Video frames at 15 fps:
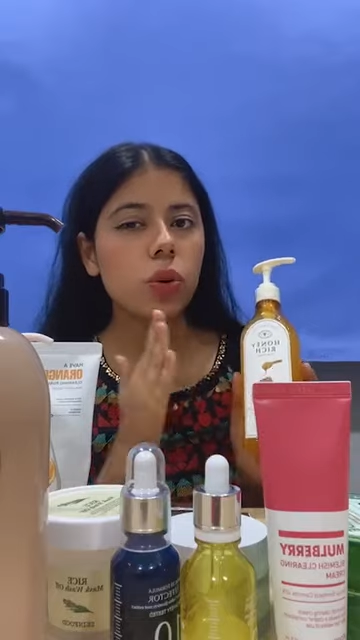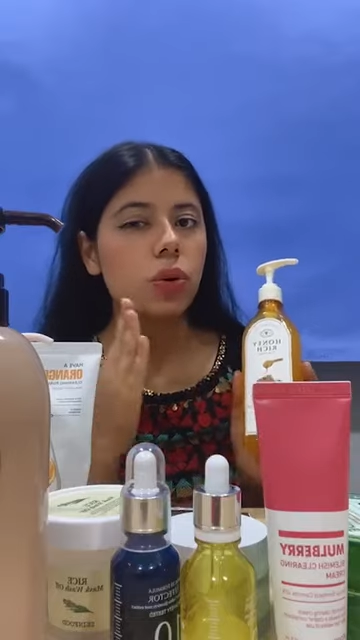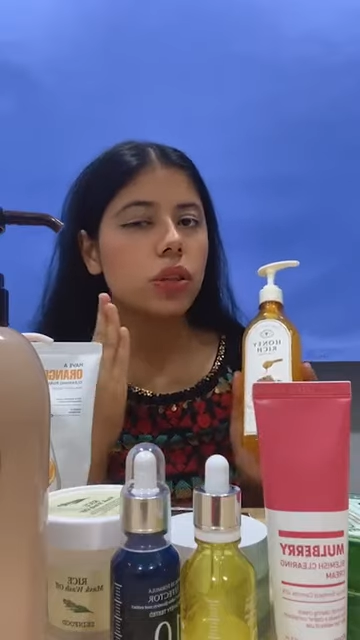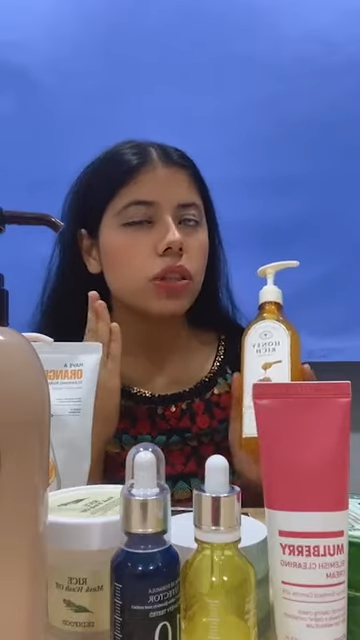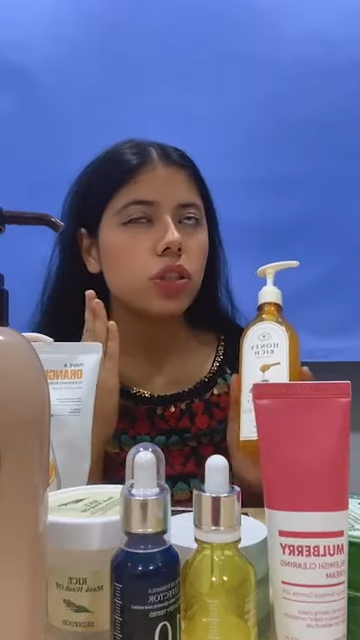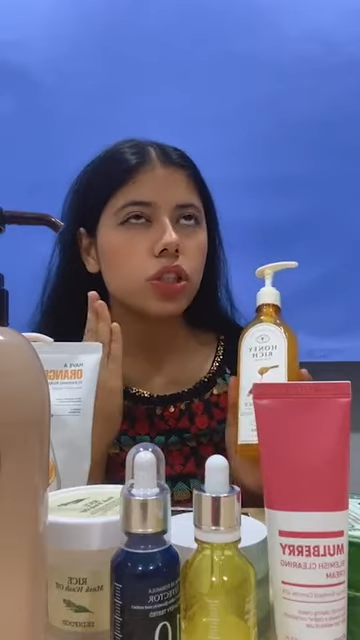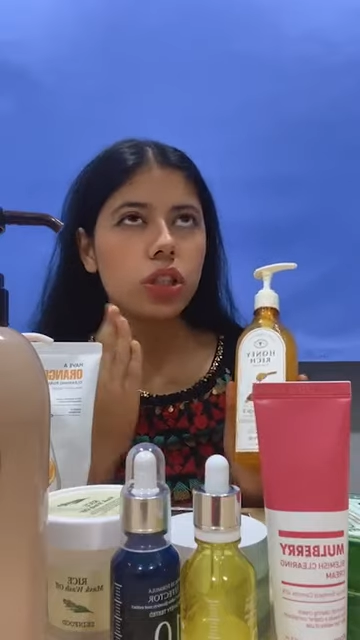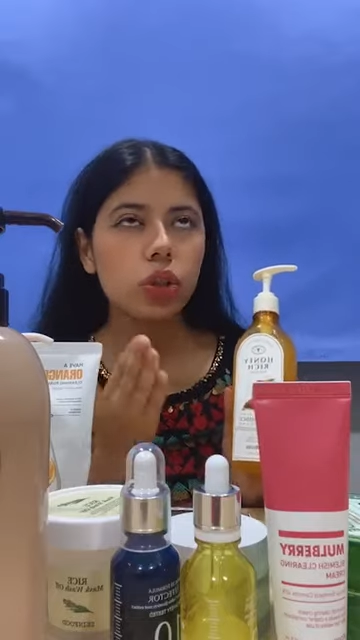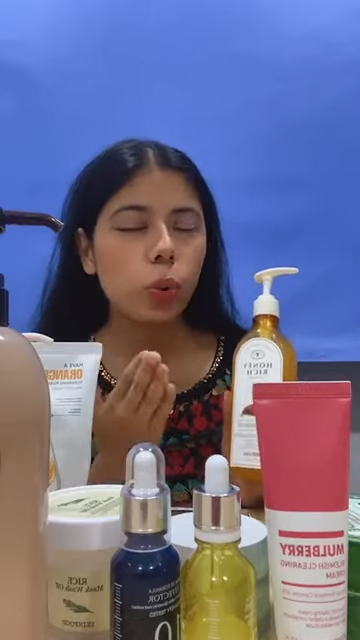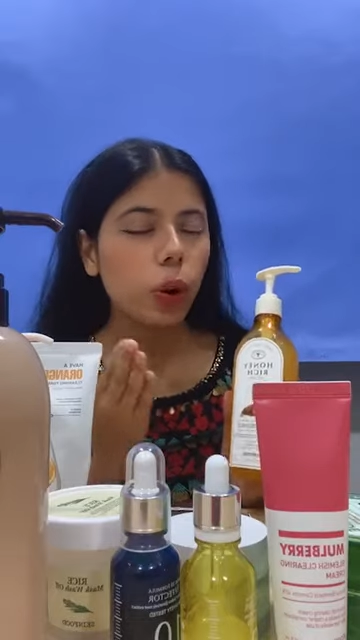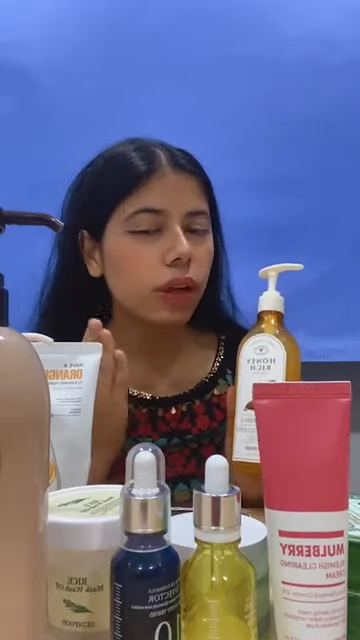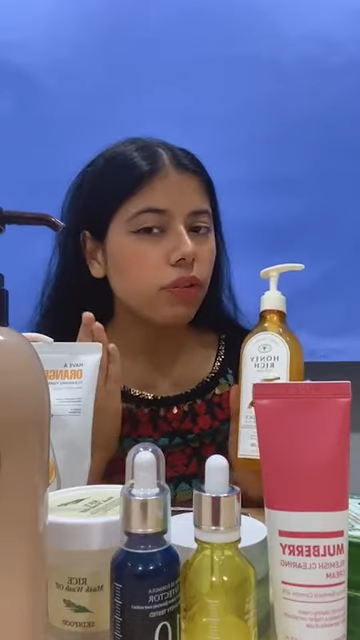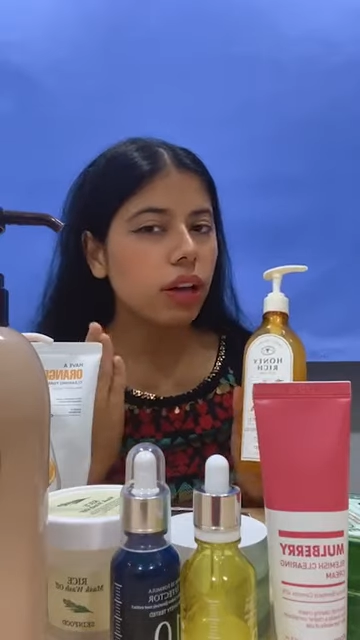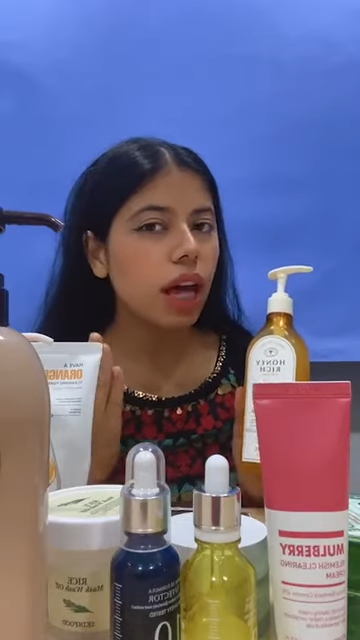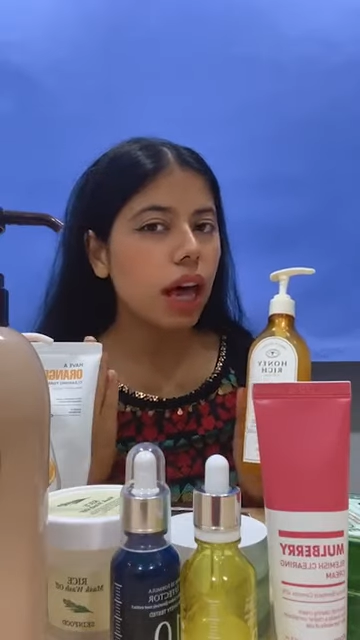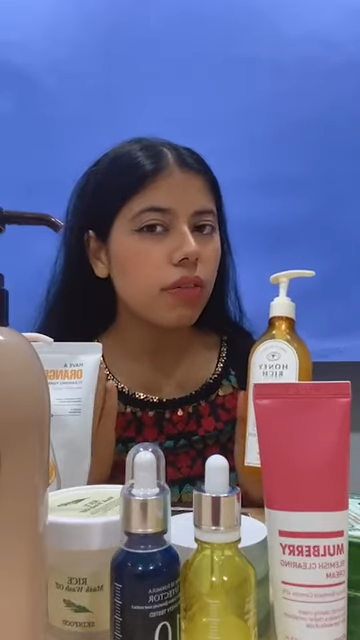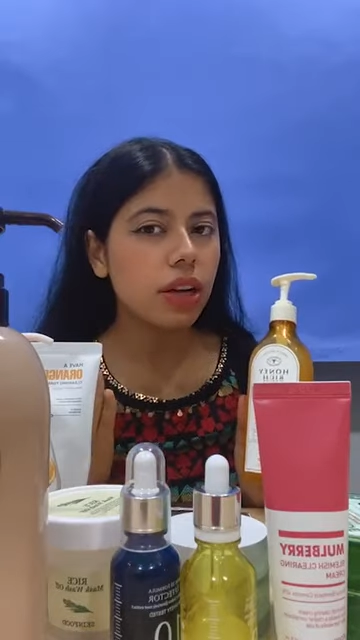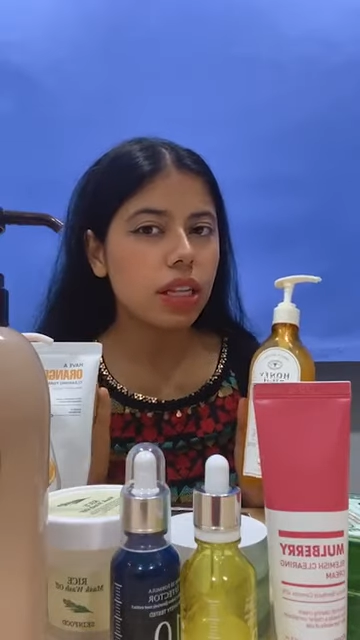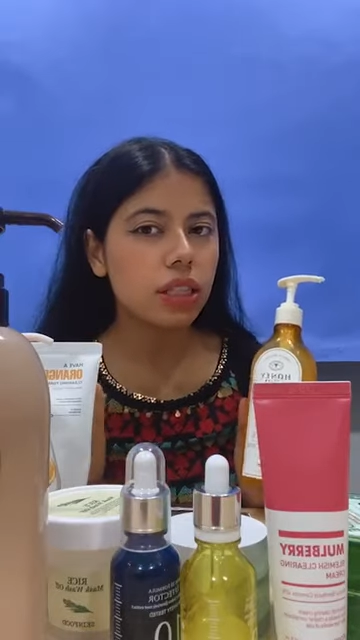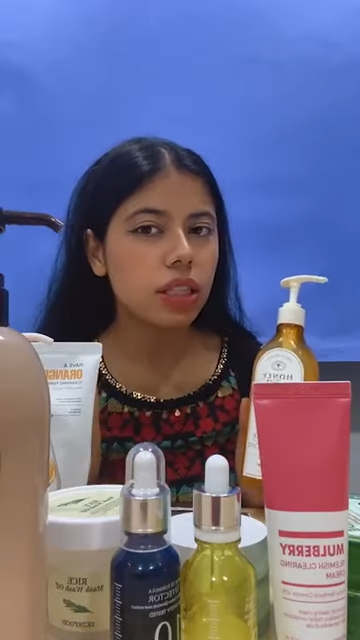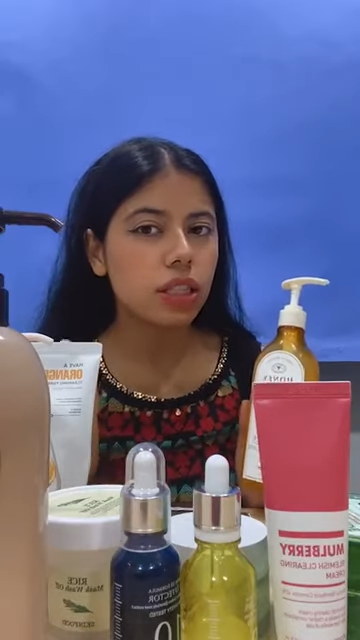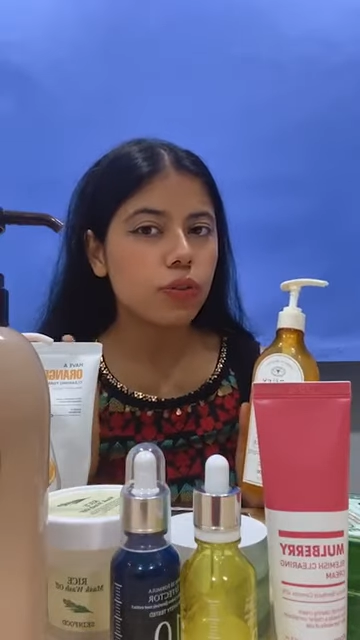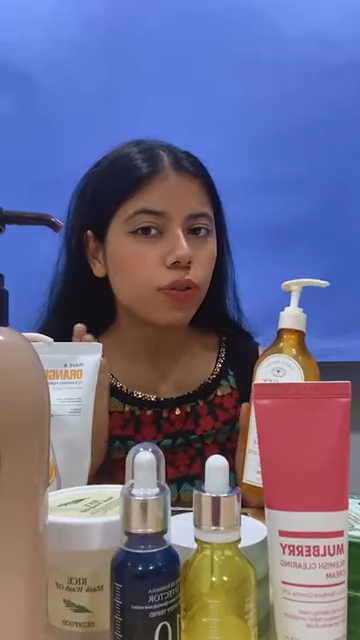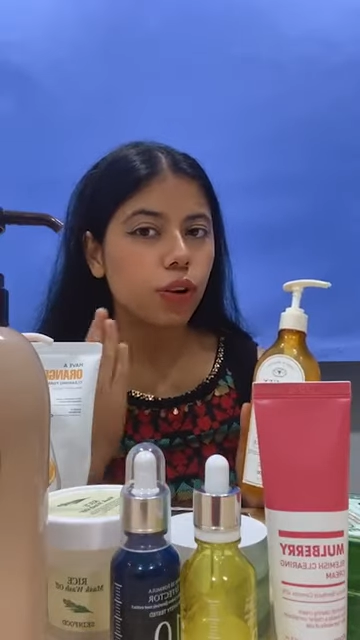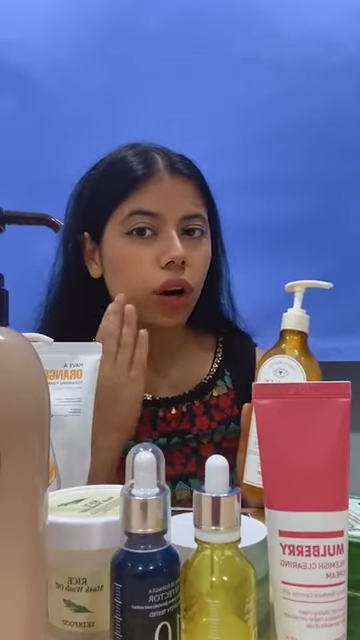So just the way we have essence